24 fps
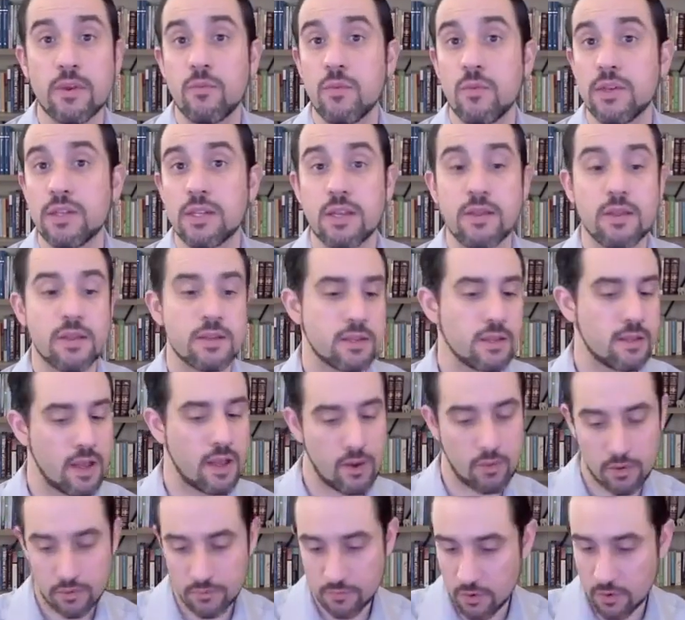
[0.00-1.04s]
we see this a
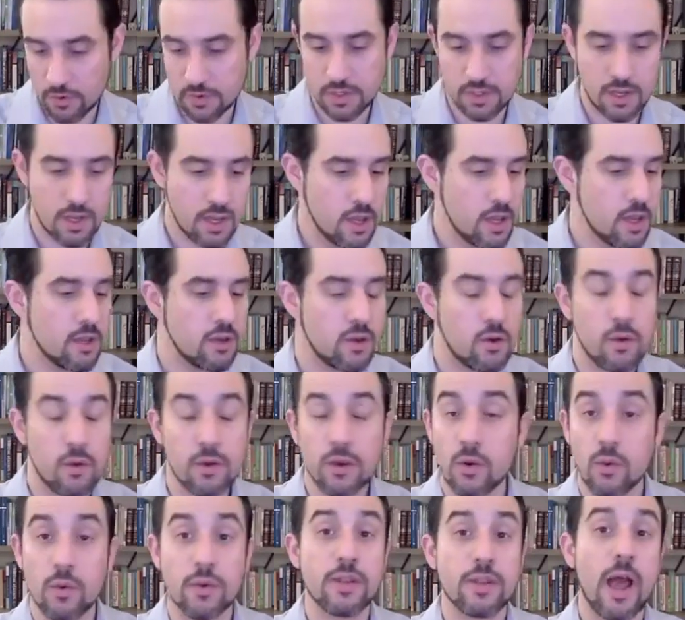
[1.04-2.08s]
lot when folks go
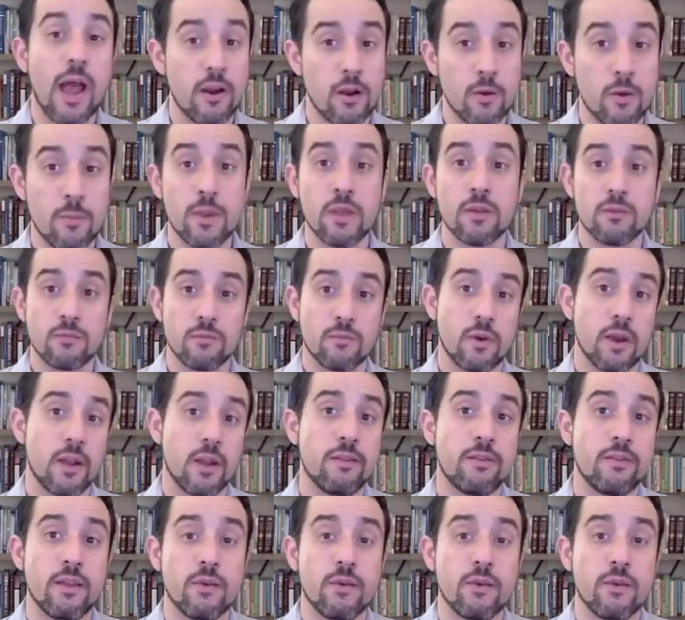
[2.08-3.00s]
into retirement, right?